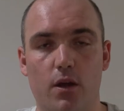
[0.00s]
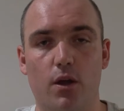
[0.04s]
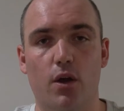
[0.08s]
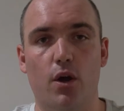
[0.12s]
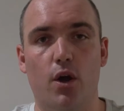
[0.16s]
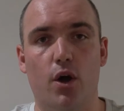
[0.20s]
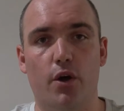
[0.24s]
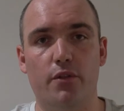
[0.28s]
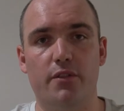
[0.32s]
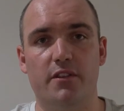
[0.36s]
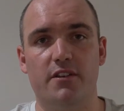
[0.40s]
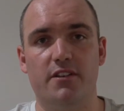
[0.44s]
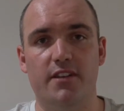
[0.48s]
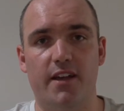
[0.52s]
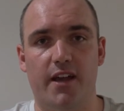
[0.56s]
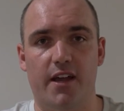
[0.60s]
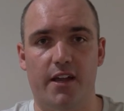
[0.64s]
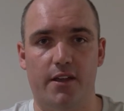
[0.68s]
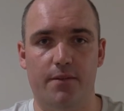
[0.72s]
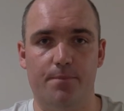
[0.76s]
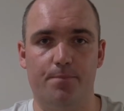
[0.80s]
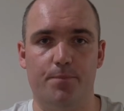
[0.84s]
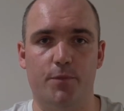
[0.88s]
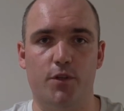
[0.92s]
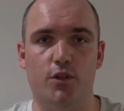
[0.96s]
On the
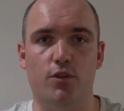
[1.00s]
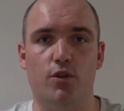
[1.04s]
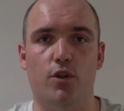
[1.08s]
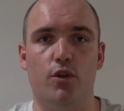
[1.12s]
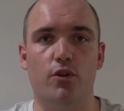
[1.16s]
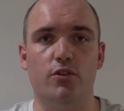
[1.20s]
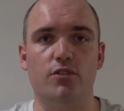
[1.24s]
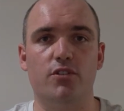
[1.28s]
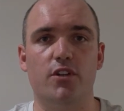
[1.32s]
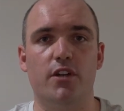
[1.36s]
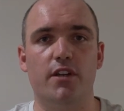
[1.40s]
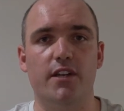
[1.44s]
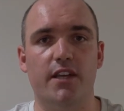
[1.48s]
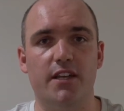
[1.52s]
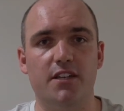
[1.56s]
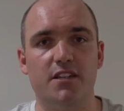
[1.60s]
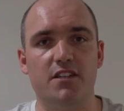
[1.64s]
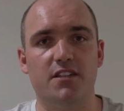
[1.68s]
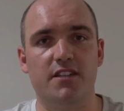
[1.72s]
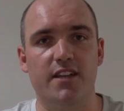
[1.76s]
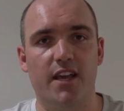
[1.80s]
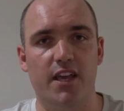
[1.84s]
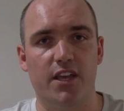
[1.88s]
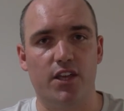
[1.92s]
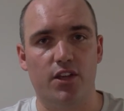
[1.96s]
day, you'll also need to
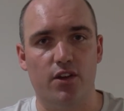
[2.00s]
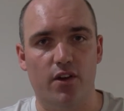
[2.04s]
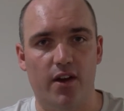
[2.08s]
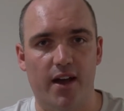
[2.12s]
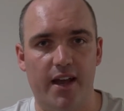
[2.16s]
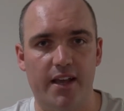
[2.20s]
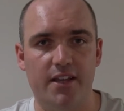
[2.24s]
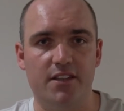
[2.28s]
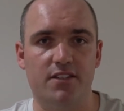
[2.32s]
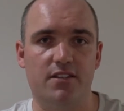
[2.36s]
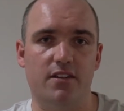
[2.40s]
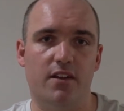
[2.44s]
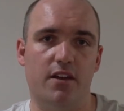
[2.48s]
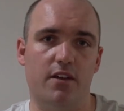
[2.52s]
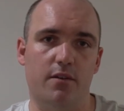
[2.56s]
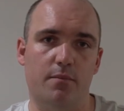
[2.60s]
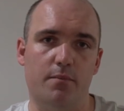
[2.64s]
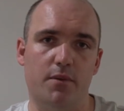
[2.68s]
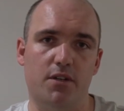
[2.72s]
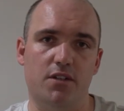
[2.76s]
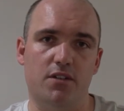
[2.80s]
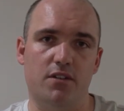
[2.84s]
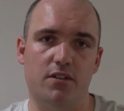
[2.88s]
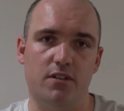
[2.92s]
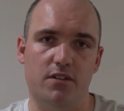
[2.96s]
take your ACER
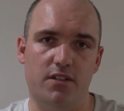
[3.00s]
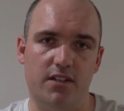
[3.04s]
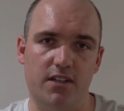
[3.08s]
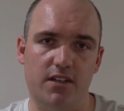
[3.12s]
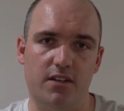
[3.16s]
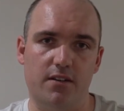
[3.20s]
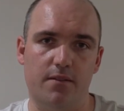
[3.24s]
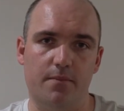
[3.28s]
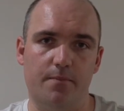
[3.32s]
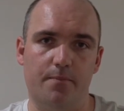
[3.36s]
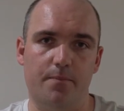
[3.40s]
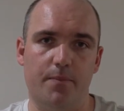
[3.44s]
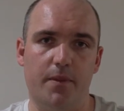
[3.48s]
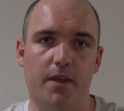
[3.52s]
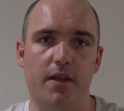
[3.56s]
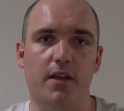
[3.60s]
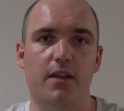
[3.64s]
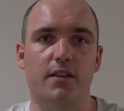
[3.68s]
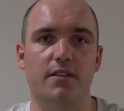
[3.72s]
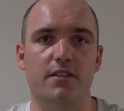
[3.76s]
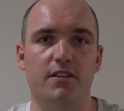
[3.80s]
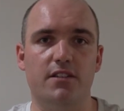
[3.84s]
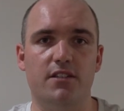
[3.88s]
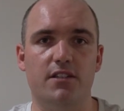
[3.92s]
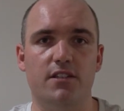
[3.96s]
admission ticket.
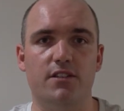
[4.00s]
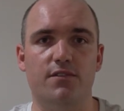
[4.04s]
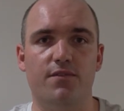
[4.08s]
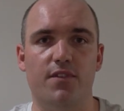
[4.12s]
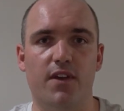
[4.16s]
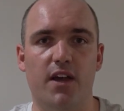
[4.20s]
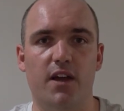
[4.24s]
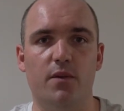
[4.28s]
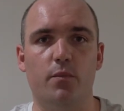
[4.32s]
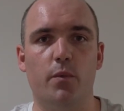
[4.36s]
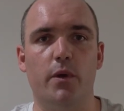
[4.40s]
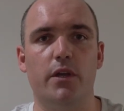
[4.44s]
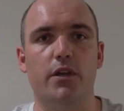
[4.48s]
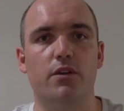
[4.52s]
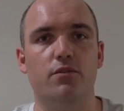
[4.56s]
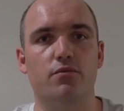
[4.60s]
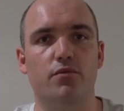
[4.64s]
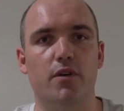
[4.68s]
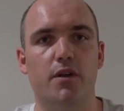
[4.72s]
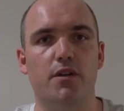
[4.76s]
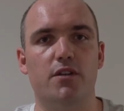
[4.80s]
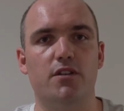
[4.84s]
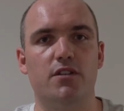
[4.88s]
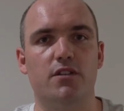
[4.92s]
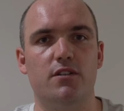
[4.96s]
This is found where you
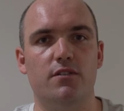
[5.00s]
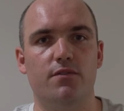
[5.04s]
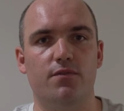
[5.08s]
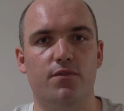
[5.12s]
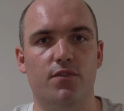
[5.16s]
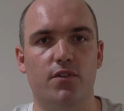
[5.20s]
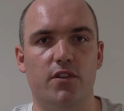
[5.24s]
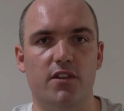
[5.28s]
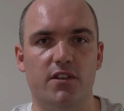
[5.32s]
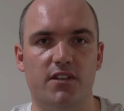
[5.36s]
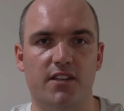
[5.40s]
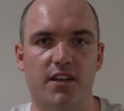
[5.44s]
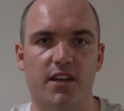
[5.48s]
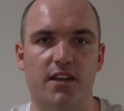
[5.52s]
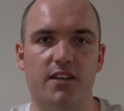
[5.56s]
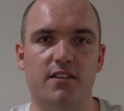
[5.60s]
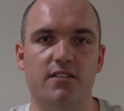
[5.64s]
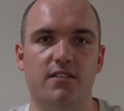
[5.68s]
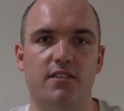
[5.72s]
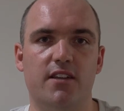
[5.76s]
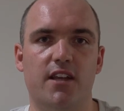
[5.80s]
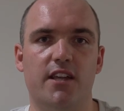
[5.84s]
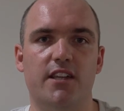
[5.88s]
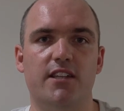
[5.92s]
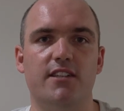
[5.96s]
registered for the
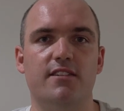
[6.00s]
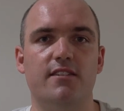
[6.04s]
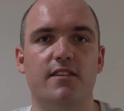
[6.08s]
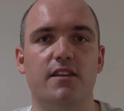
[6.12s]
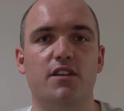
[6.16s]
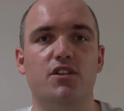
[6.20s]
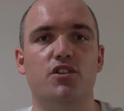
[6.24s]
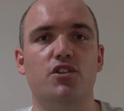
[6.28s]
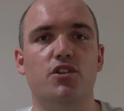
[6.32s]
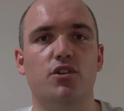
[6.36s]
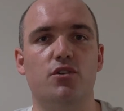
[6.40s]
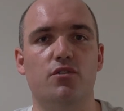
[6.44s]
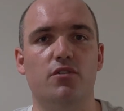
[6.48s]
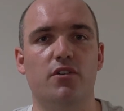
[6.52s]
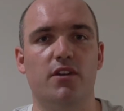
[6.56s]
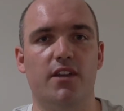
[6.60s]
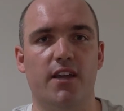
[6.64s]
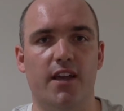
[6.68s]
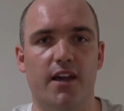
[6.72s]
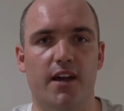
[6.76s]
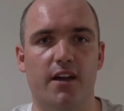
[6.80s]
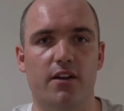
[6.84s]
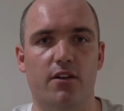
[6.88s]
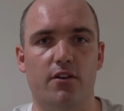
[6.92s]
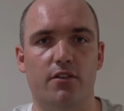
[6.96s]
test and is linked to your
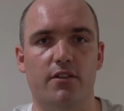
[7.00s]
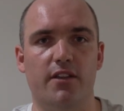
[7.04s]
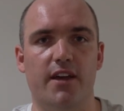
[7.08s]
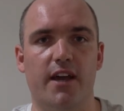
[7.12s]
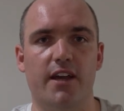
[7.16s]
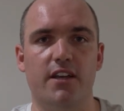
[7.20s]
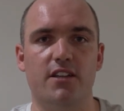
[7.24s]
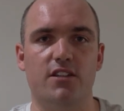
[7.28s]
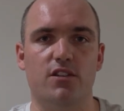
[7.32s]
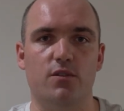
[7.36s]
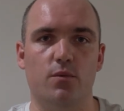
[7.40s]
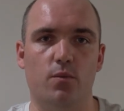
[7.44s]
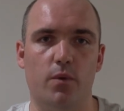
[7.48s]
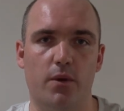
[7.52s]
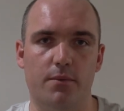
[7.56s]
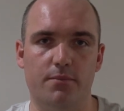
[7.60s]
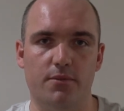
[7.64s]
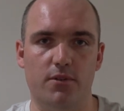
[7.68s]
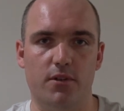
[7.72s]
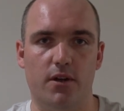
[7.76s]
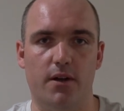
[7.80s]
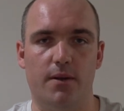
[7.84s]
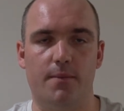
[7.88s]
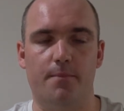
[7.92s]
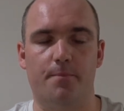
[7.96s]
account on the ACER
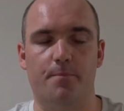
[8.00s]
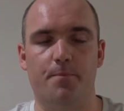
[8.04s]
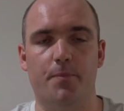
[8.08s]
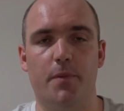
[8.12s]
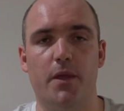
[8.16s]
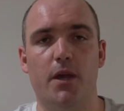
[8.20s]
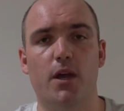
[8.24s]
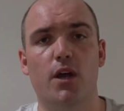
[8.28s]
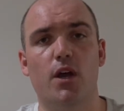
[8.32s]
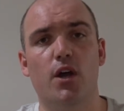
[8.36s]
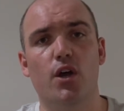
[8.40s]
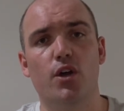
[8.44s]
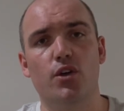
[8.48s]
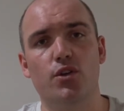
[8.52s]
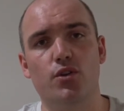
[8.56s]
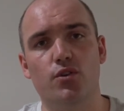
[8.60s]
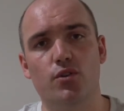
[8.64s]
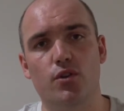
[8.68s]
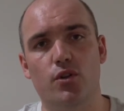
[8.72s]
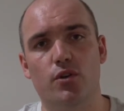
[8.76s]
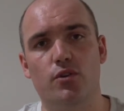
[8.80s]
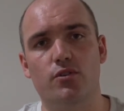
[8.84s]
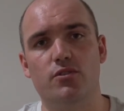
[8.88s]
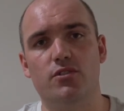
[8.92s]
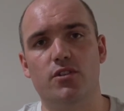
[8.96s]
website.
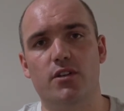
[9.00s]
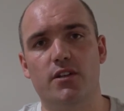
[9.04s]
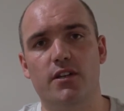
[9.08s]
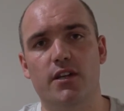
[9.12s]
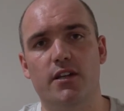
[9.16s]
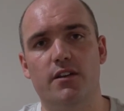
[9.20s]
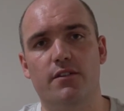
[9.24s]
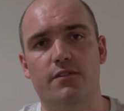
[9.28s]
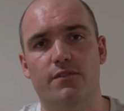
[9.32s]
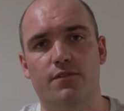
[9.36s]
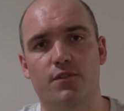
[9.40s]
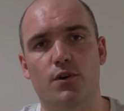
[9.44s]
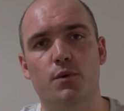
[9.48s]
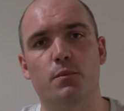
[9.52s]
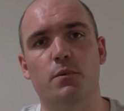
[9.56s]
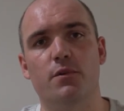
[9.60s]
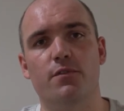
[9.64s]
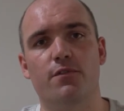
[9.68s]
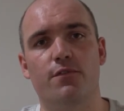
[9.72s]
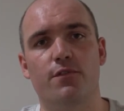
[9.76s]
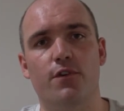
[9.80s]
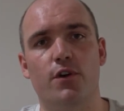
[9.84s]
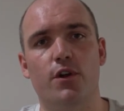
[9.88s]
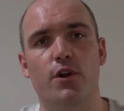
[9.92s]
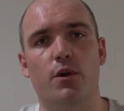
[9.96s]
You'll also need a form of
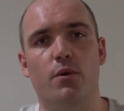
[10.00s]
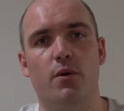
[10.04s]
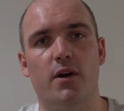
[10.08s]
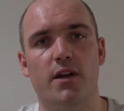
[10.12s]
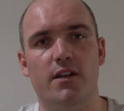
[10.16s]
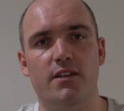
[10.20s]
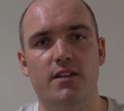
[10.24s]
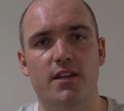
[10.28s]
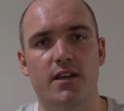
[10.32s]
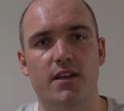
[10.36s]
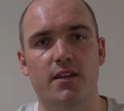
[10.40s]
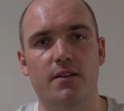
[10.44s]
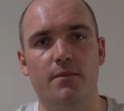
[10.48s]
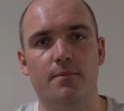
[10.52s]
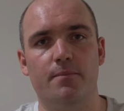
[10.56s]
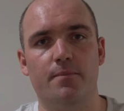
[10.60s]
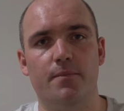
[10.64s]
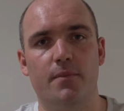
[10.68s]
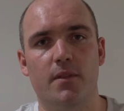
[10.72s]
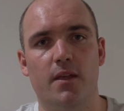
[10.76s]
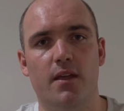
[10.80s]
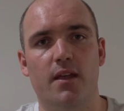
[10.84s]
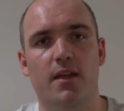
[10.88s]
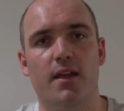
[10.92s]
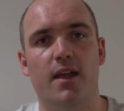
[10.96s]
photo ID,
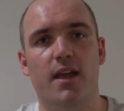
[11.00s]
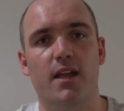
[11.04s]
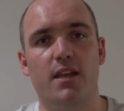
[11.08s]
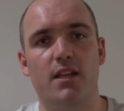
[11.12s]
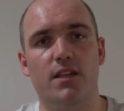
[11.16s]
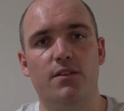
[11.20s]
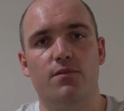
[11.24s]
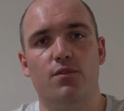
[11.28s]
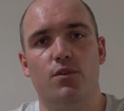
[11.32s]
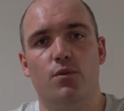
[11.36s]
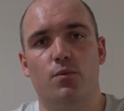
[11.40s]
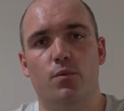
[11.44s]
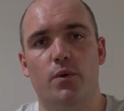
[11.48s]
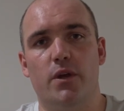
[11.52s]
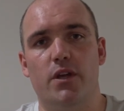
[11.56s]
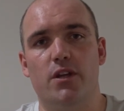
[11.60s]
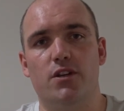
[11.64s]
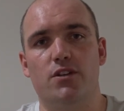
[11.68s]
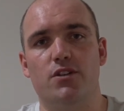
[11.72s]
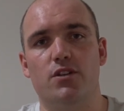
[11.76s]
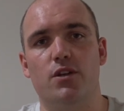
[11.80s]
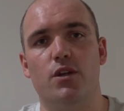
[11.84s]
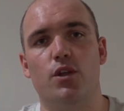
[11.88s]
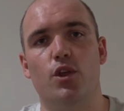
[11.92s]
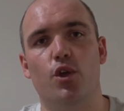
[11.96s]
and if you
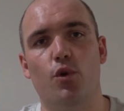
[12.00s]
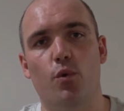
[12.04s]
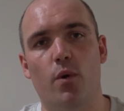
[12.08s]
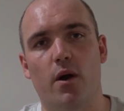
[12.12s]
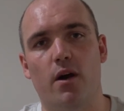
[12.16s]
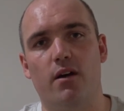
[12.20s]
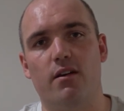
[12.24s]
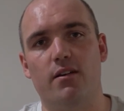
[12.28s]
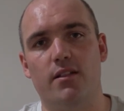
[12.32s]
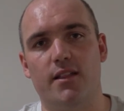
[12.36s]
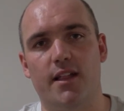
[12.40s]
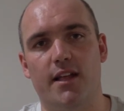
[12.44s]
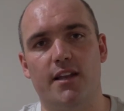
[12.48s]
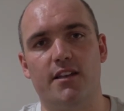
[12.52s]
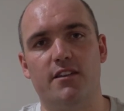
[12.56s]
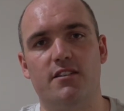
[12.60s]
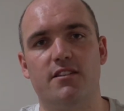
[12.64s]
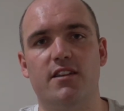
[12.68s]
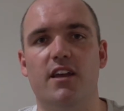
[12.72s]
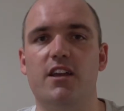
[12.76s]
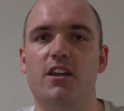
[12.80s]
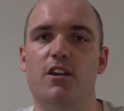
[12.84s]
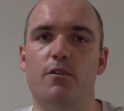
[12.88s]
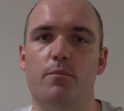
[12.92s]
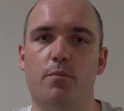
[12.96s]
wish, you are allowed to
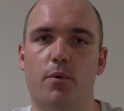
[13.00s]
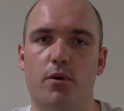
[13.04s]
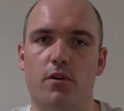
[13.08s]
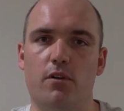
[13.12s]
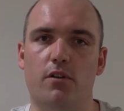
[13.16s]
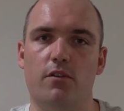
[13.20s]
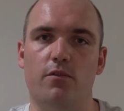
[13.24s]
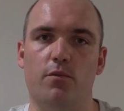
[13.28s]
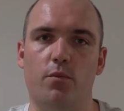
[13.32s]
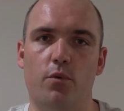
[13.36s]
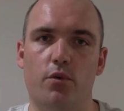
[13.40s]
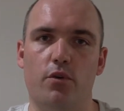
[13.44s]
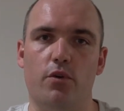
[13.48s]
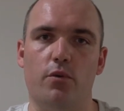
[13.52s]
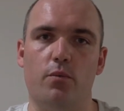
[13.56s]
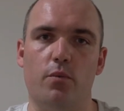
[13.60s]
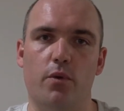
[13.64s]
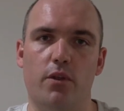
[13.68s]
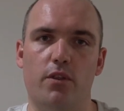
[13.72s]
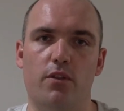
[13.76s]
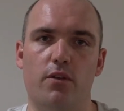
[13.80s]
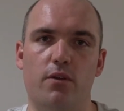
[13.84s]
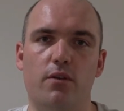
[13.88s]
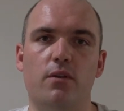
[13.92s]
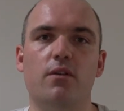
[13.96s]
take a bottle of water
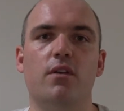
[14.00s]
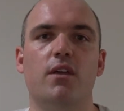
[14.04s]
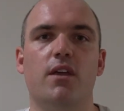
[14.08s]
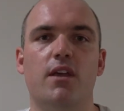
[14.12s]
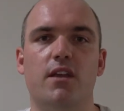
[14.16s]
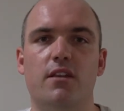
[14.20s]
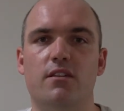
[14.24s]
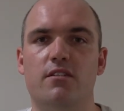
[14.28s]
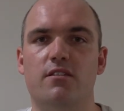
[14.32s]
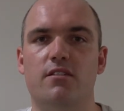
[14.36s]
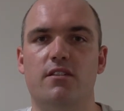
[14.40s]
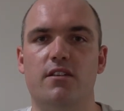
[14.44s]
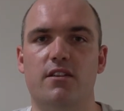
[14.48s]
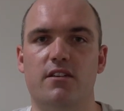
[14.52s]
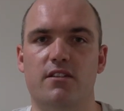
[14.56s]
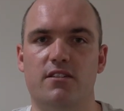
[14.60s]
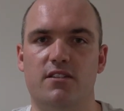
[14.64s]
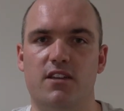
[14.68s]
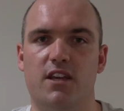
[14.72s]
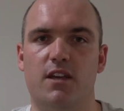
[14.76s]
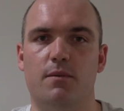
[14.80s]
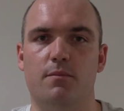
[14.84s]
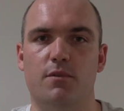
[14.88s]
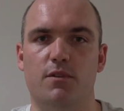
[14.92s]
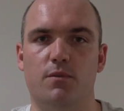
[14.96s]
with you into the
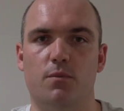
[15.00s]
exam as